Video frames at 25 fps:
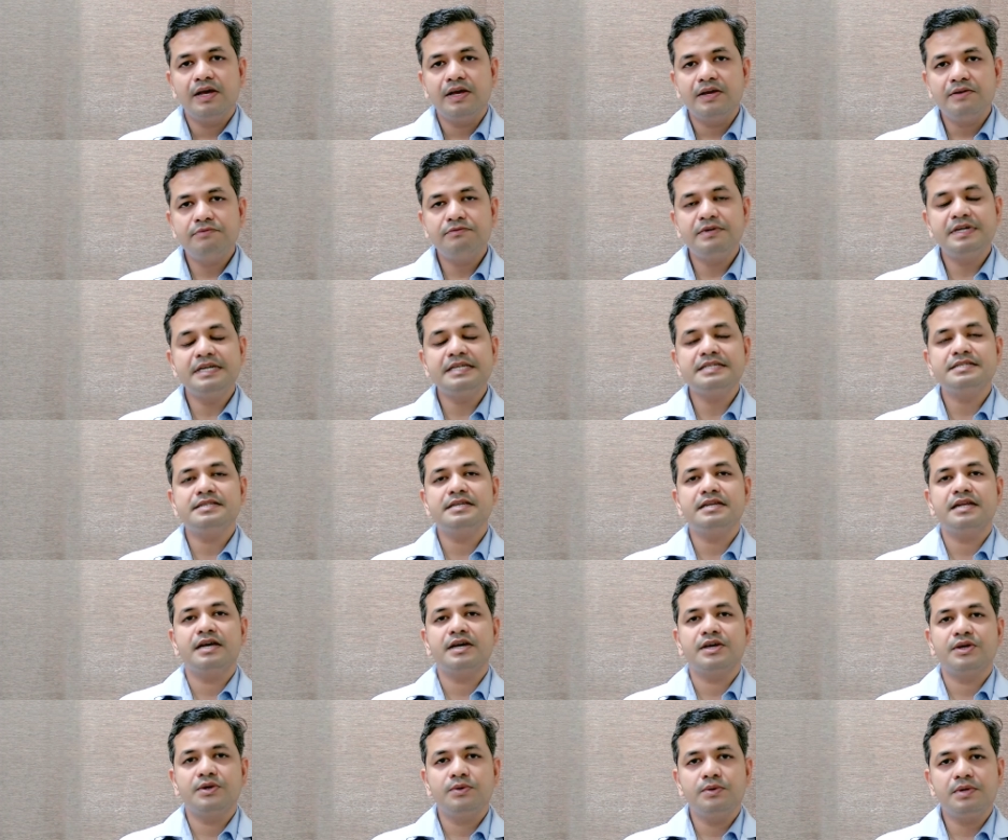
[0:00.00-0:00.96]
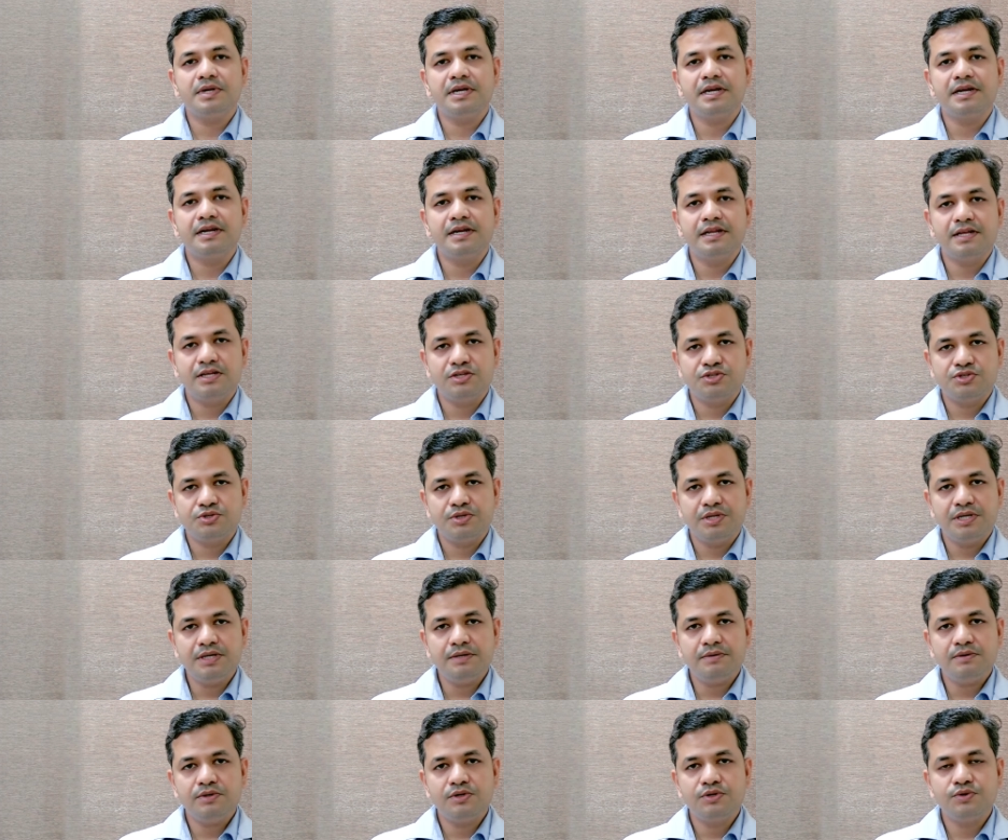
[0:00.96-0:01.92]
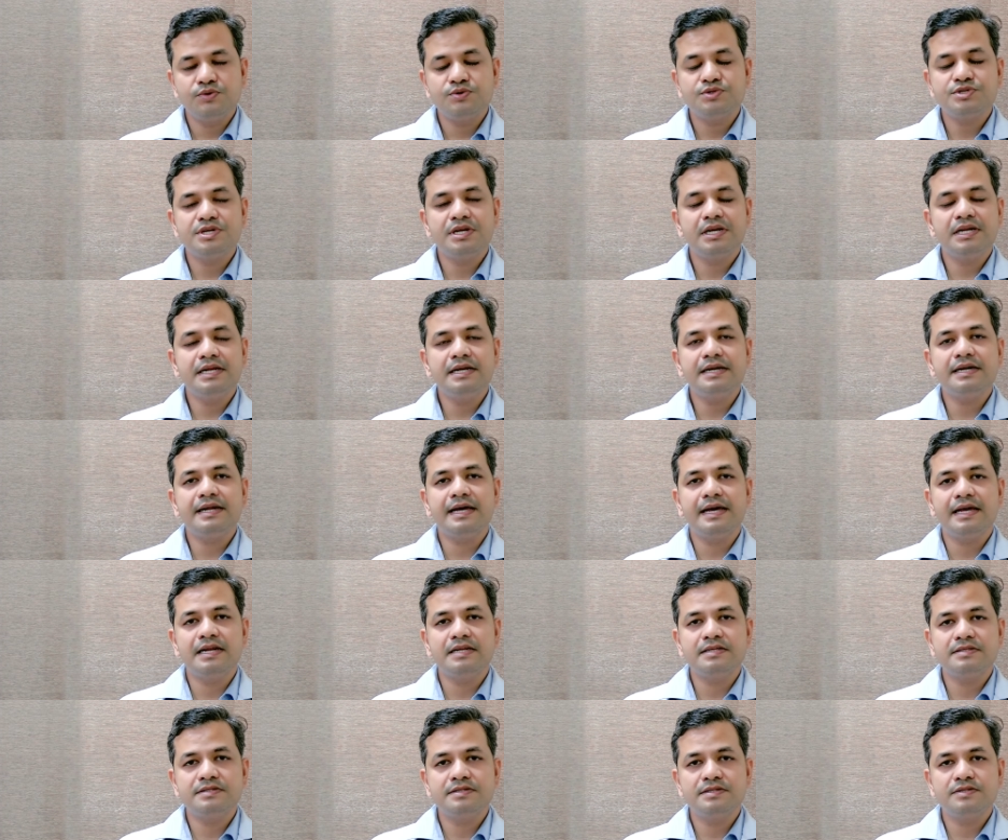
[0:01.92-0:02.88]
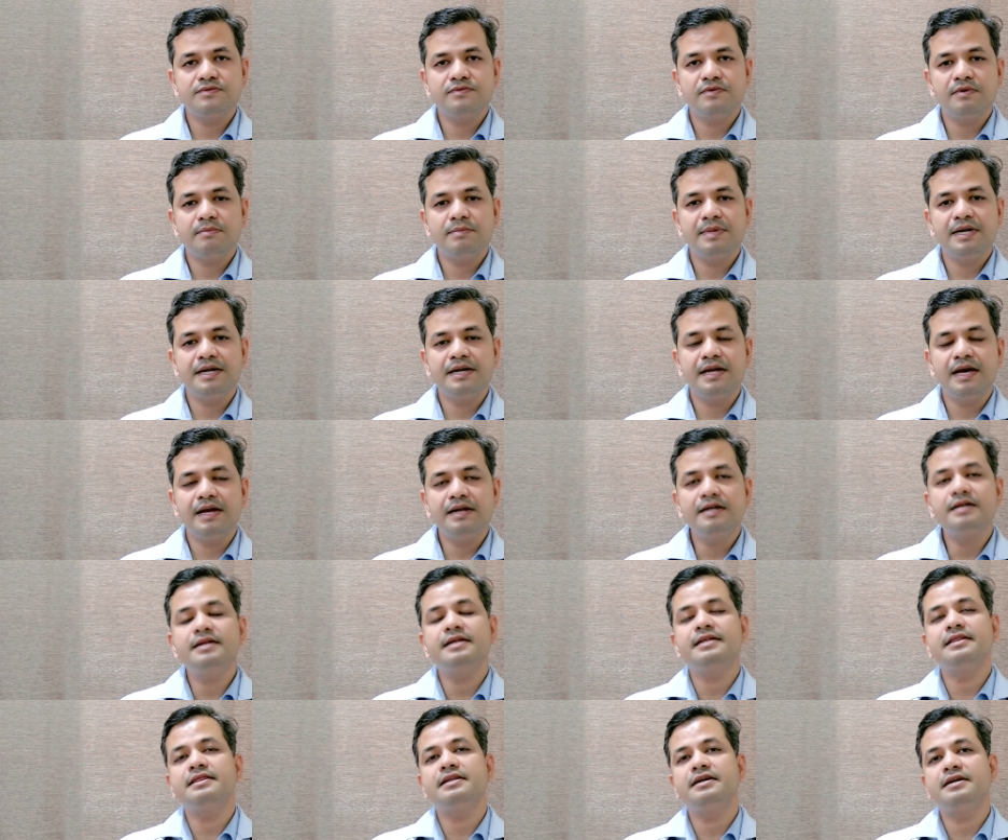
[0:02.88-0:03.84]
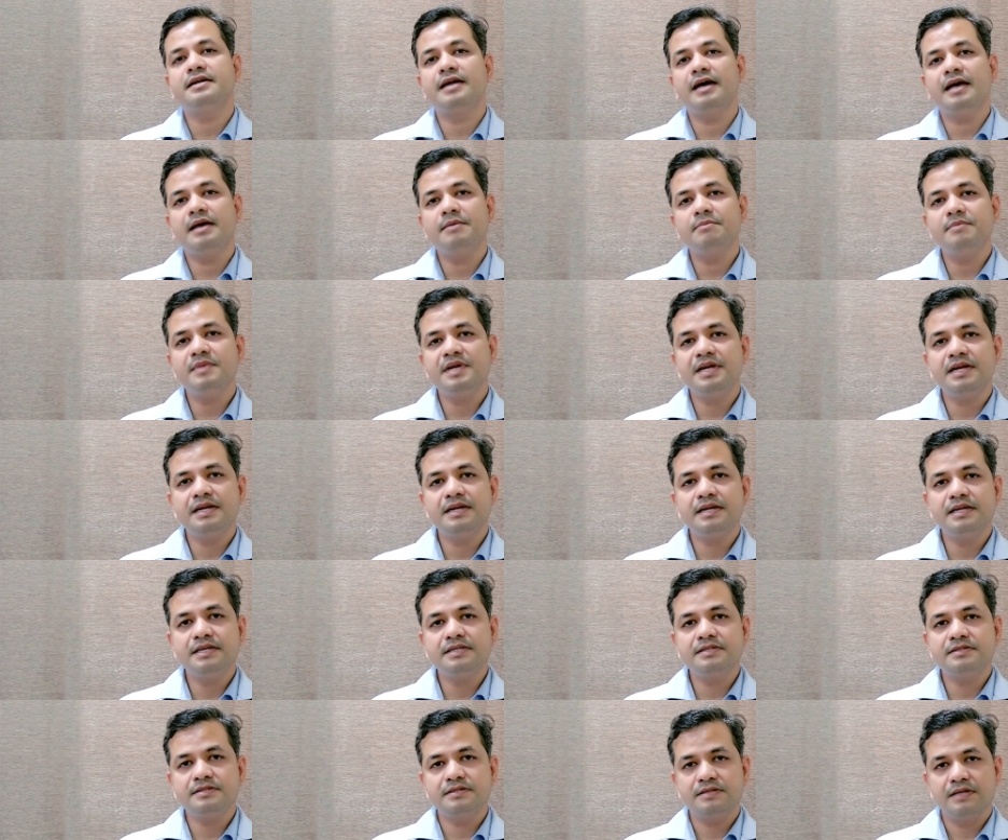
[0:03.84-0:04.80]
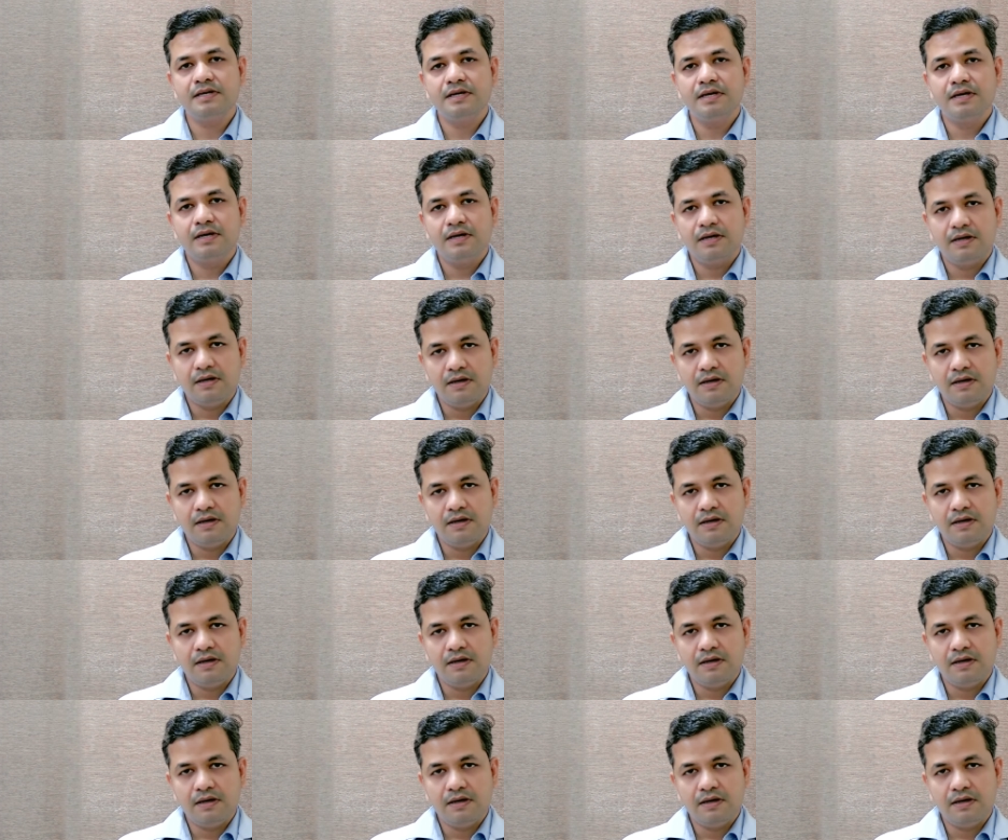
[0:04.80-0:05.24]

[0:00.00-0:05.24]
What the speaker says: If it is an acute kidney injury, usually dialysis will be done till the time kidneys